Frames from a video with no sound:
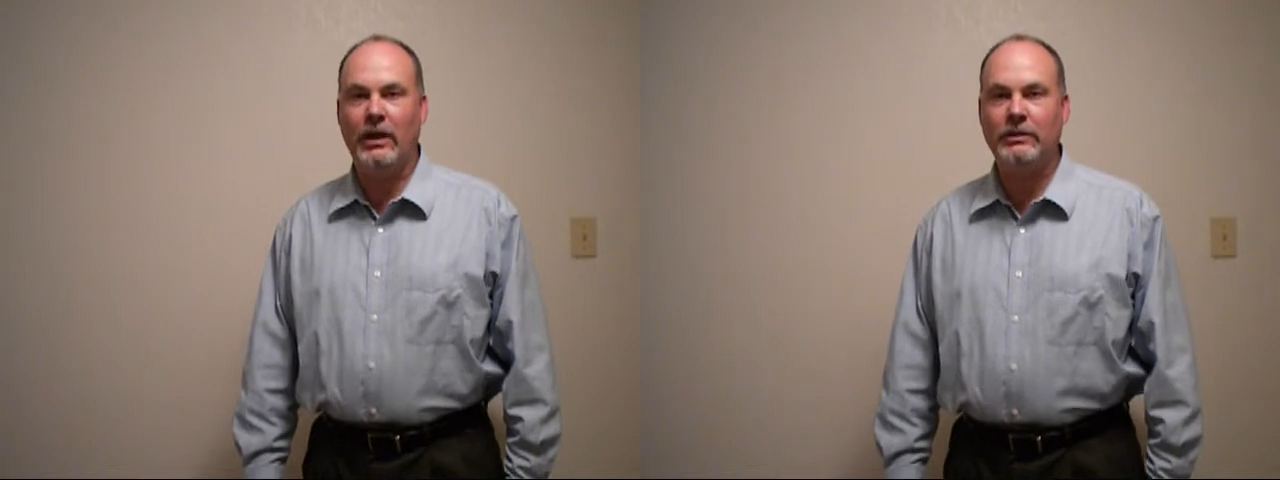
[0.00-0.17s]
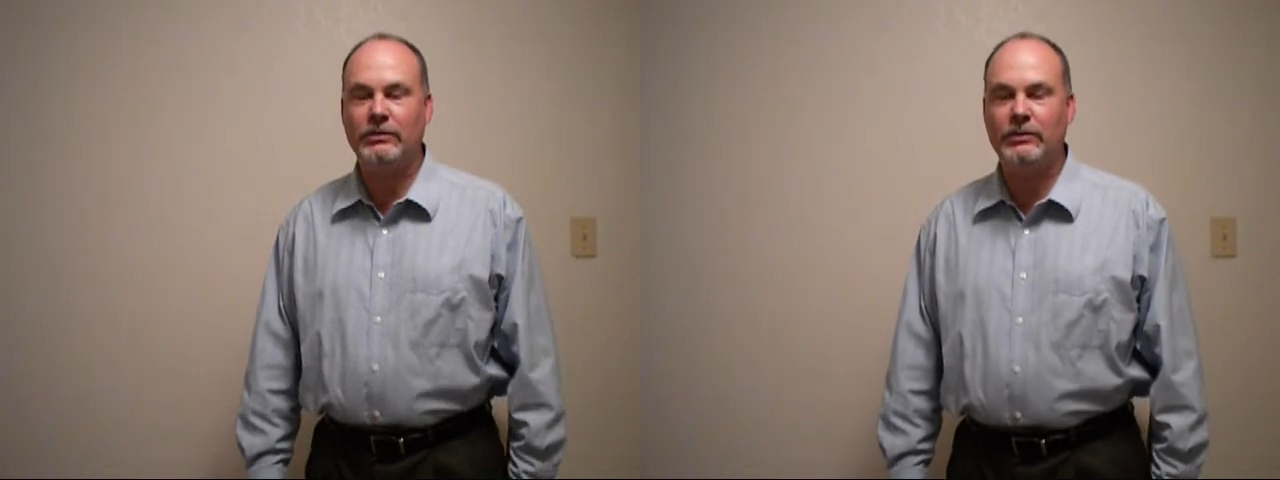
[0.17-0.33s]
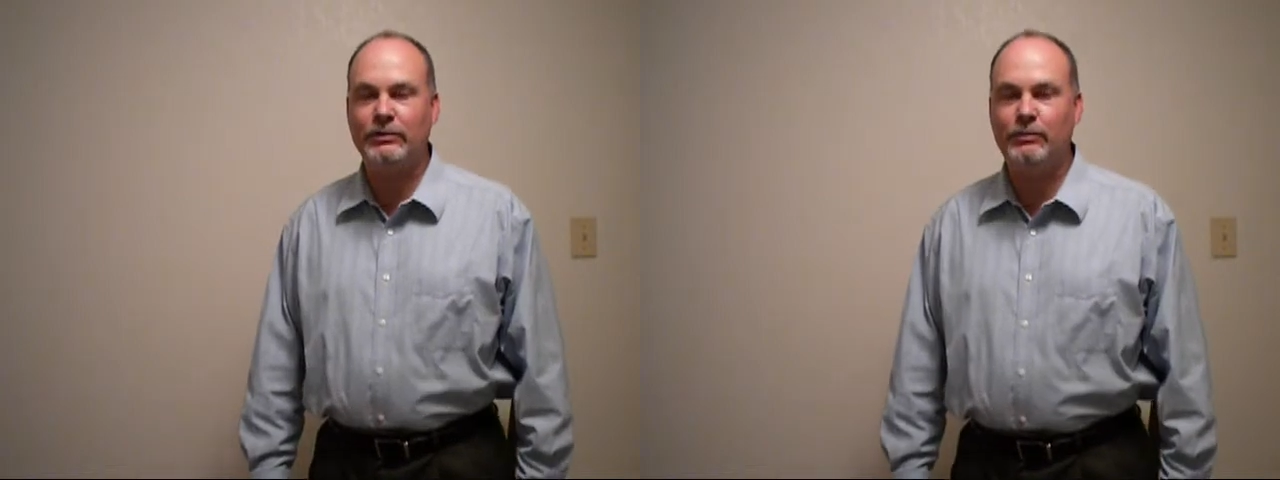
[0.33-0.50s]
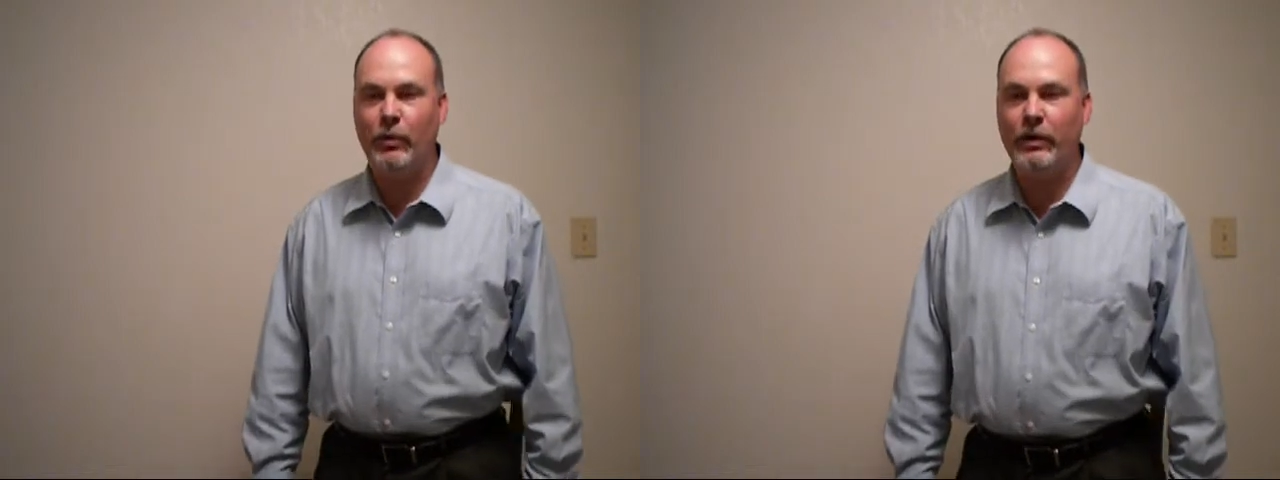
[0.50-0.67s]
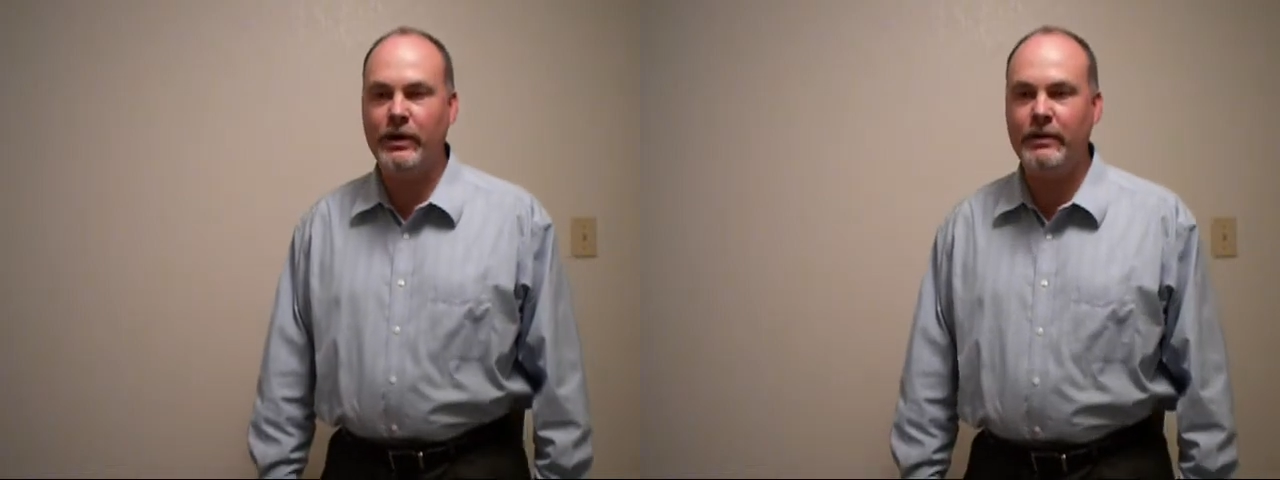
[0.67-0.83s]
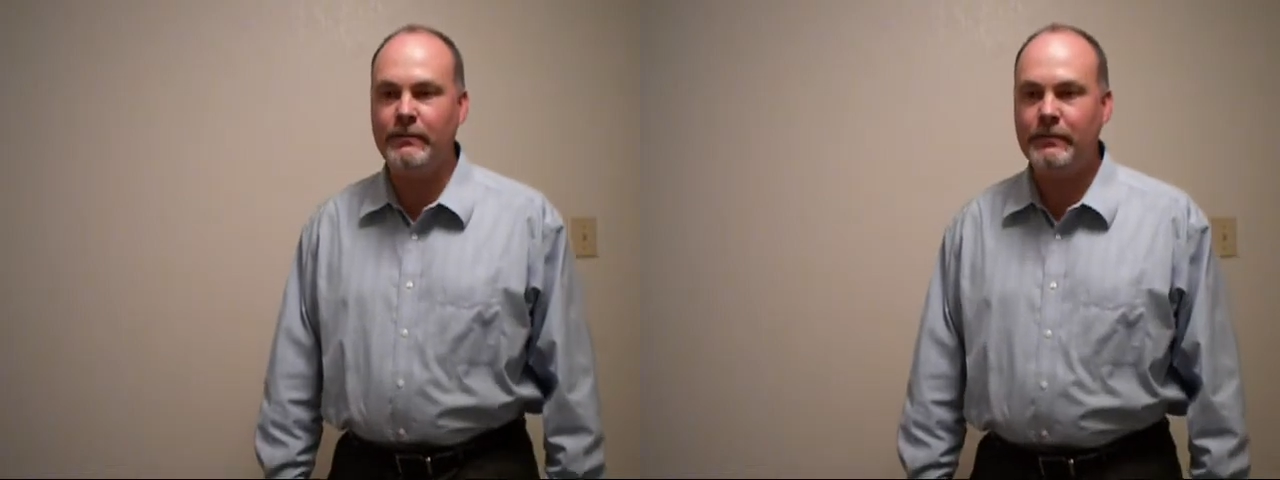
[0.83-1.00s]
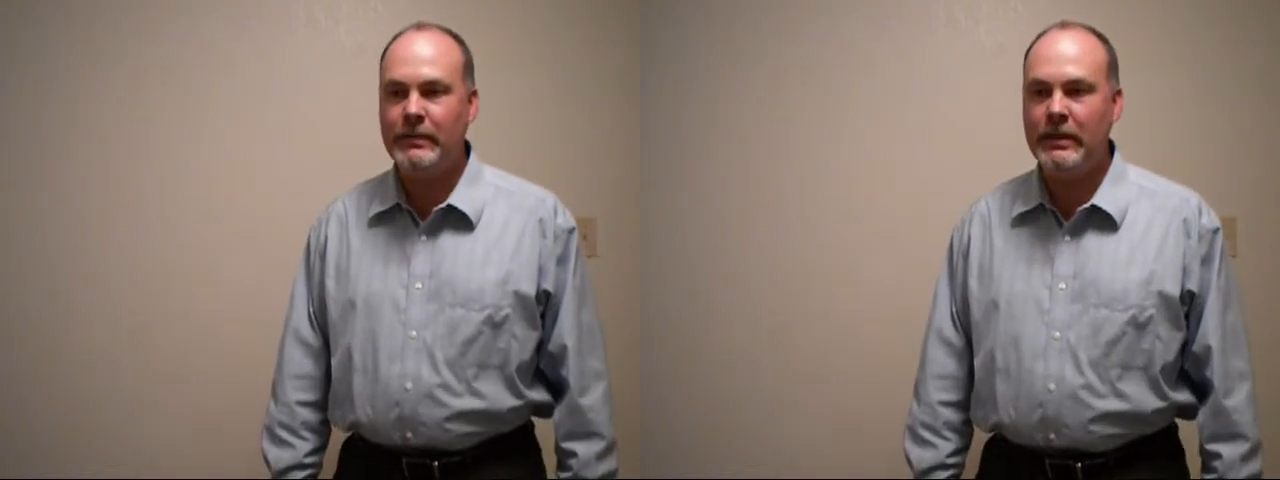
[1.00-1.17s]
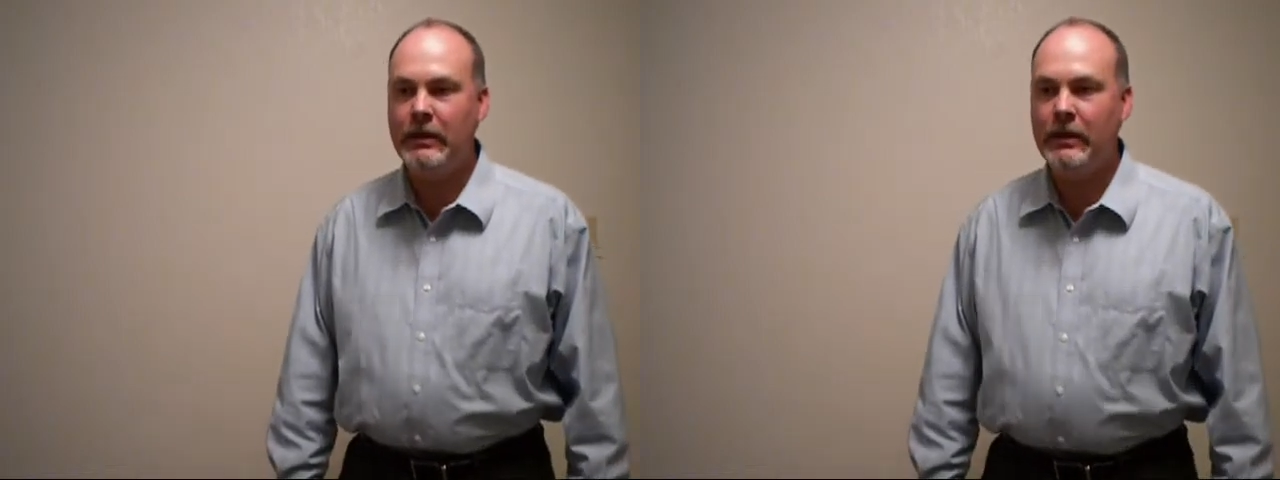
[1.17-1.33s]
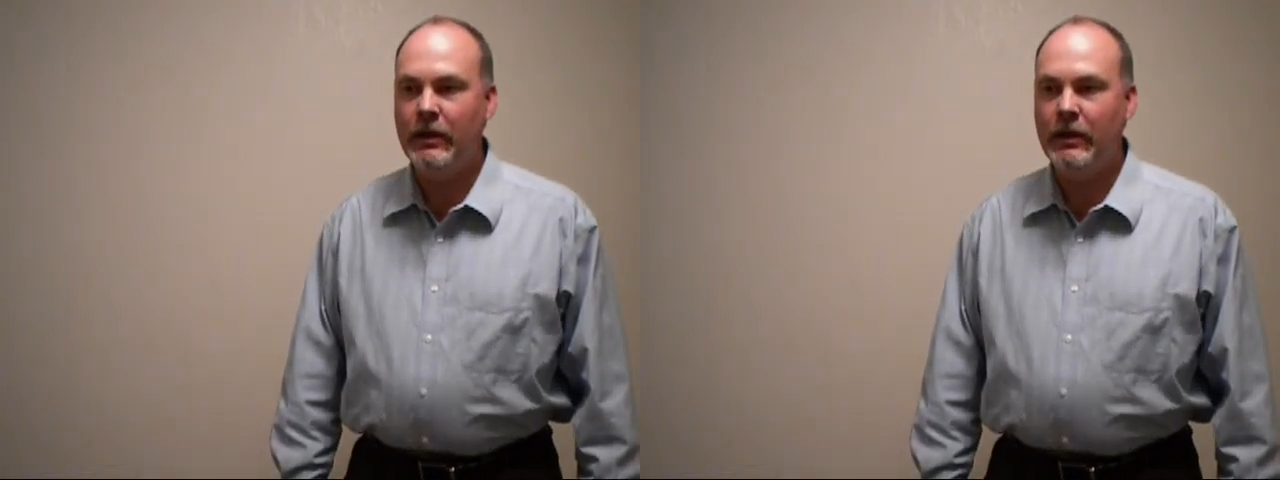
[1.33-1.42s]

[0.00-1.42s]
class this morning,